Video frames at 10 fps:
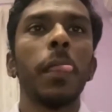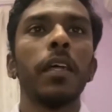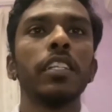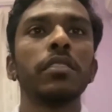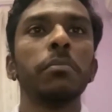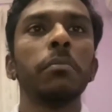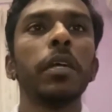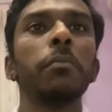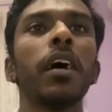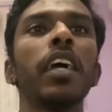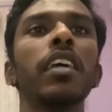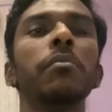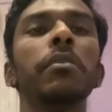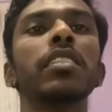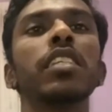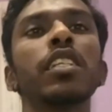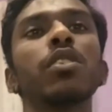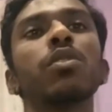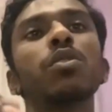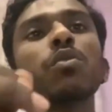It's made by mixing
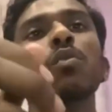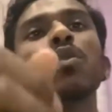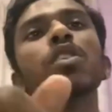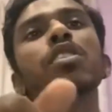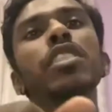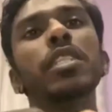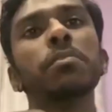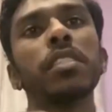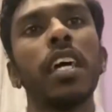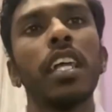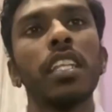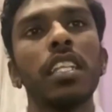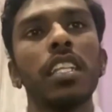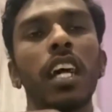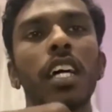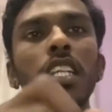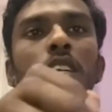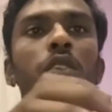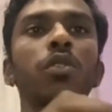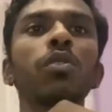wood chips and other
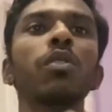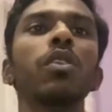glue.